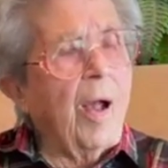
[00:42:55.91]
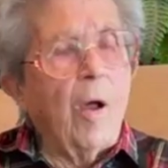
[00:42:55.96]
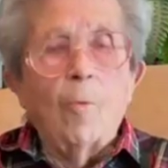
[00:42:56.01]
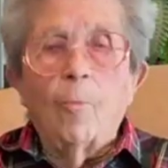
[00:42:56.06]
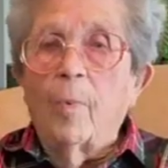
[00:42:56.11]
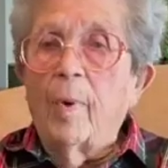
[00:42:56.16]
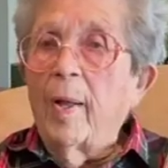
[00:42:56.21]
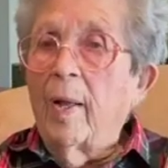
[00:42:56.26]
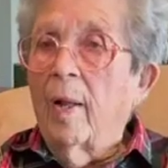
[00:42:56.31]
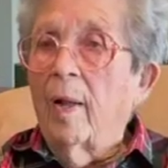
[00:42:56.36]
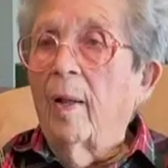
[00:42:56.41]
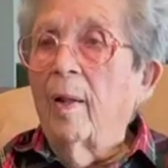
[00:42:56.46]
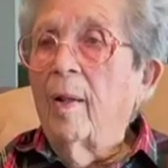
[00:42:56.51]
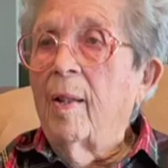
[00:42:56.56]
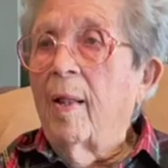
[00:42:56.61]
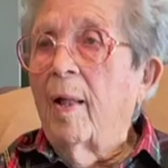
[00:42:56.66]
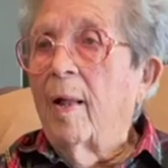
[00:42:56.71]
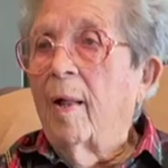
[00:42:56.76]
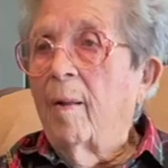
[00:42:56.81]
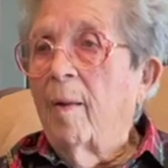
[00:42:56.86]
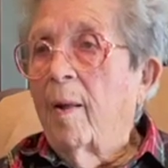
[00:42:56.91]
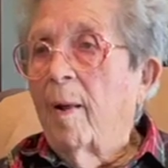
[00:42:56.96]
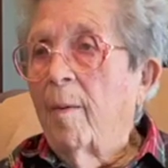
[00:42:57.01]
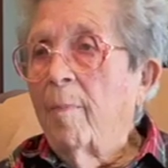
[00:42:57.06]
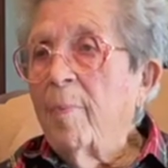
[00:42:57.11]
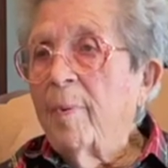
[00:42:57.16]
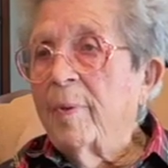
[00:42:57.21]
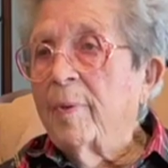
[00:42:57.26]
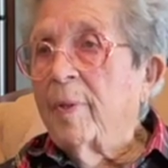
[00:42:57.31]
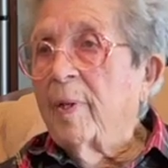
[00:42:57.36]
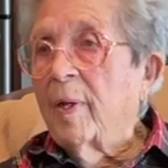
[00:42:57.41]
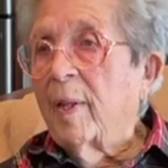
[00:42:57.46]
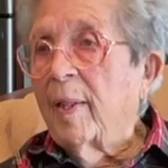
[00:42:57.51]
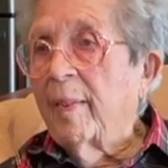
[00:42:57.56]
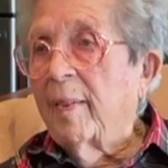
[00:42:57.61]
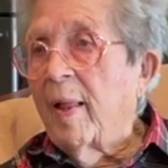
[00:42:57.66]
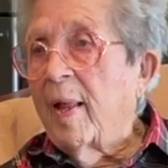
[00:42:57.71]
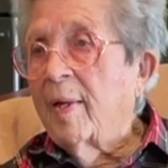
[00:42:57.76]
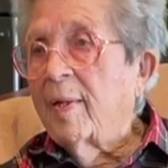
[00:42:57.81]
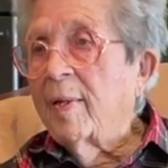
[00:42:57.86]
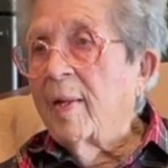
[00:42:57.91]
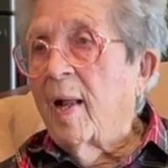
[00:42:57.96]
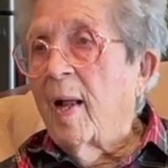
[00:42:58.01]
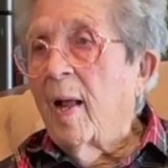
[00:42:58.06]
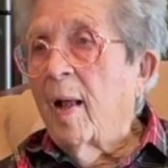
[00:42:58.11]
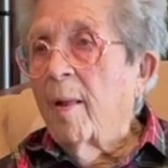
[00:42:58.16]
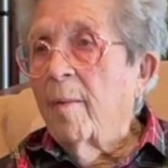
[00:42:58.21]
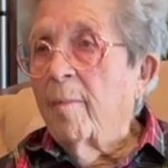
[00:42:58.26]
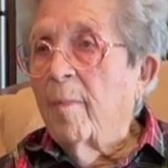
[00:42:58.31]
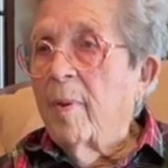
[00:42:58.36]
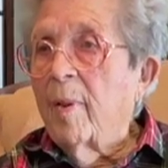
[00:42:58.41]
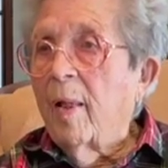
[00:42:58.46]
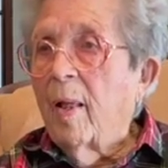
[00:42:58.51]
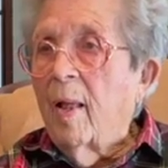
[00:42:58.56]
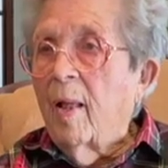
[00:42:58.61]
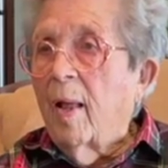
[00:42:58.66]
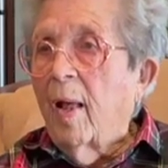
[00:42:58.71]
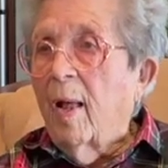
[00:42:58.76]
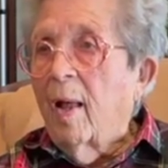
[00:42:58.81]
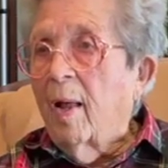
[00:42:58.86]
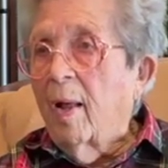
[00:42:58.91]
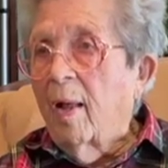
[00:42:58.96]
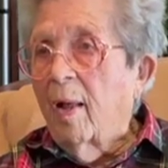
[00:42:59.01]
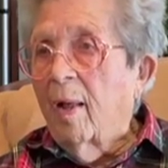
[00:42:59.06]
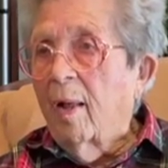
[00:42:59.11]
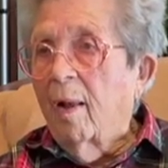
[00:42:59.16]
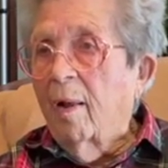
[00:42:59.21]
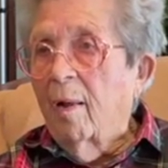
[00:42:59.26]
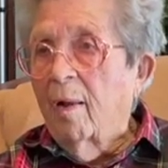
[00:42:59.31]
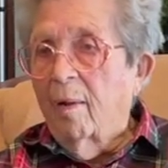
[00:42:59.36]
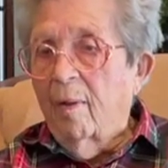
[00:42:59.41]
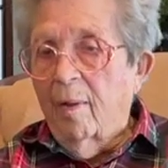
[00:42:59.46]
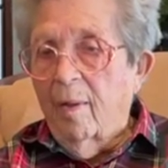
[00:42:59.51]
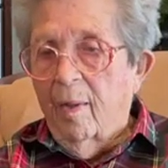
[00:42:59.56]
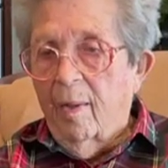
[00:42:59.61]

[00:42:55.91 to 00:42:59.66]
Well, up until that time, I